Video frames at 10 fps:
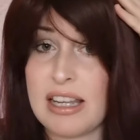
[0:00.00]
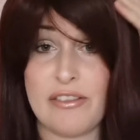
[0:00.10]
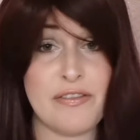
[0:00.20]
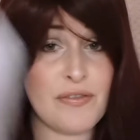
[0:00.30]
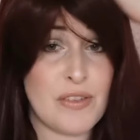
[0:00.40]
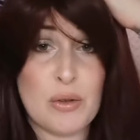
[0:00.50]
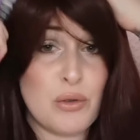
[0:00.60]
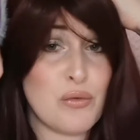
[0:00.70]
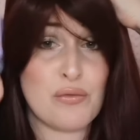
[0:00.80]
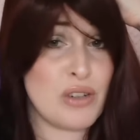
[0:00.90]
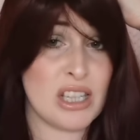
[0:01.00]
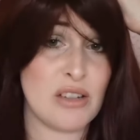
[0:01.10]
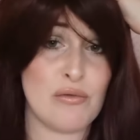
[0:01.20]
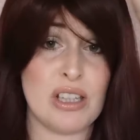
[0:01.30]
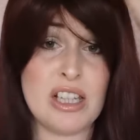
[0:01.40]
it feels
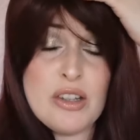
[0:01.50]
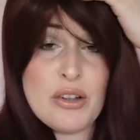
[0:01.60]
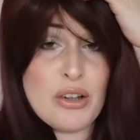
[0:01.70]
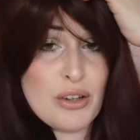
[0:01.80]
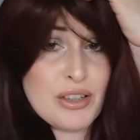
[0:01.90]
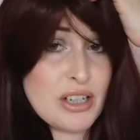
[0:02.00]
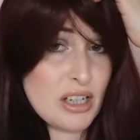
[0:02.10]
really, really good.